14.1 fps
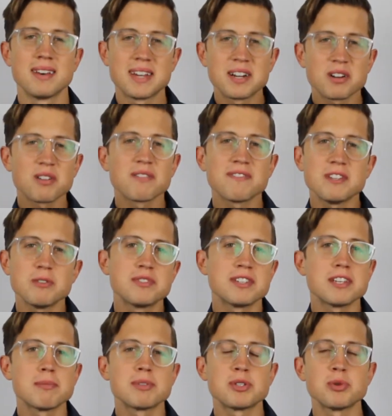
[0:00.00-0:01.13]
Here are a few
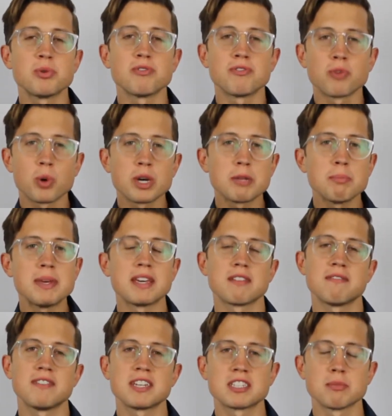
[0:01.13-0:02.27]
tips to avoid being
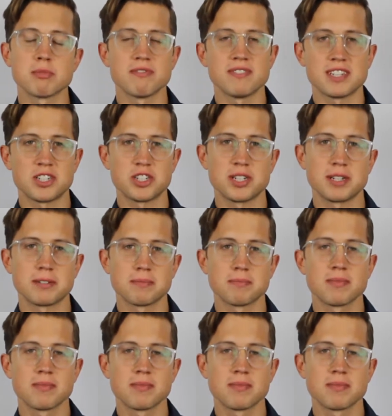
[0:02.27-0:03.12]
a victim of vishing.